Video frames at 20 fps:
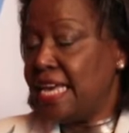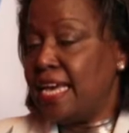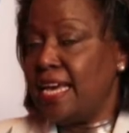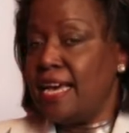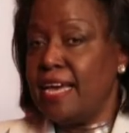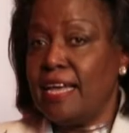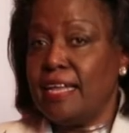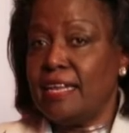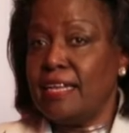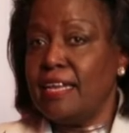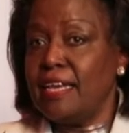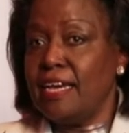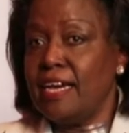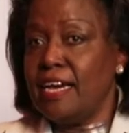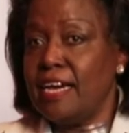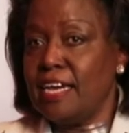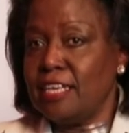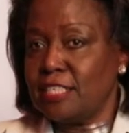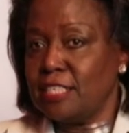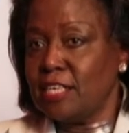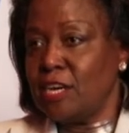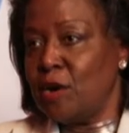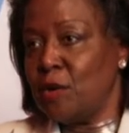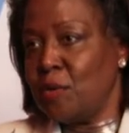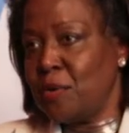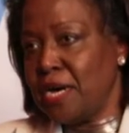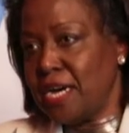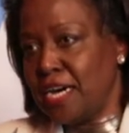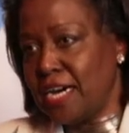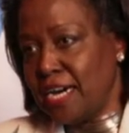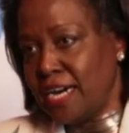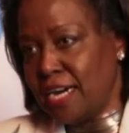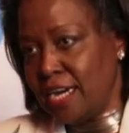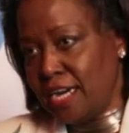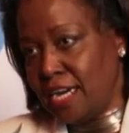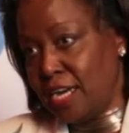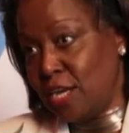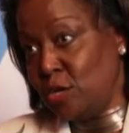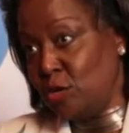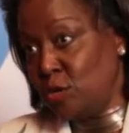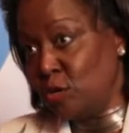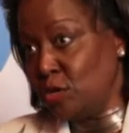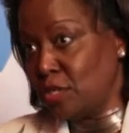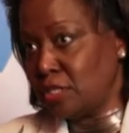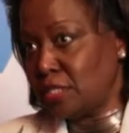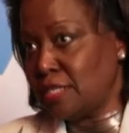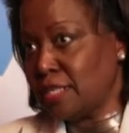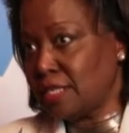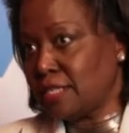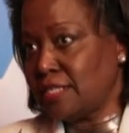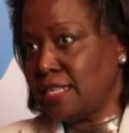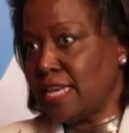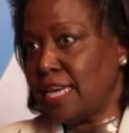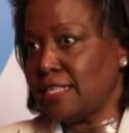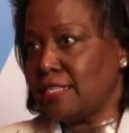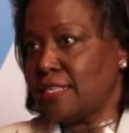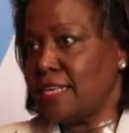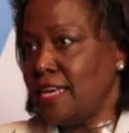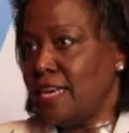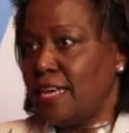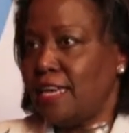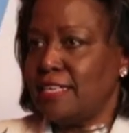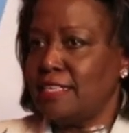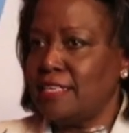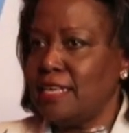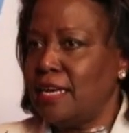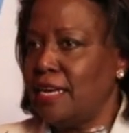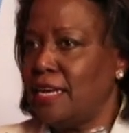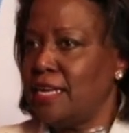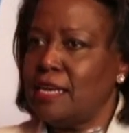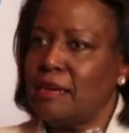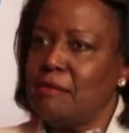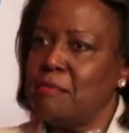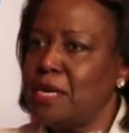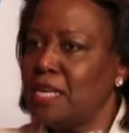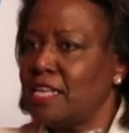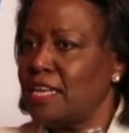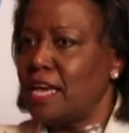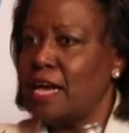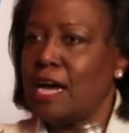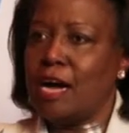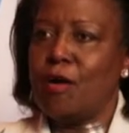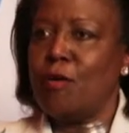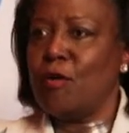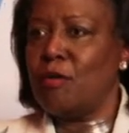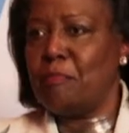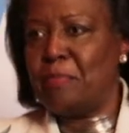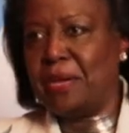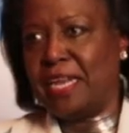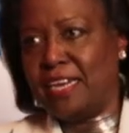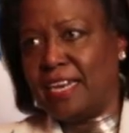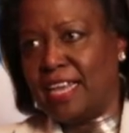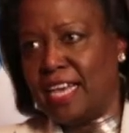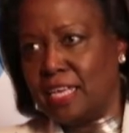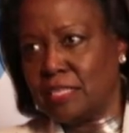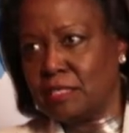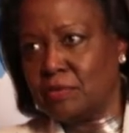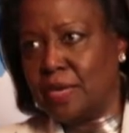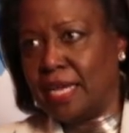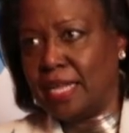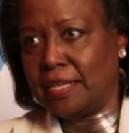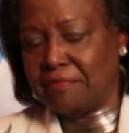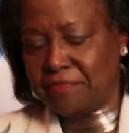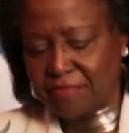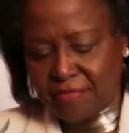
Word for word: And uh, so uh, your success is a little bit our pin as well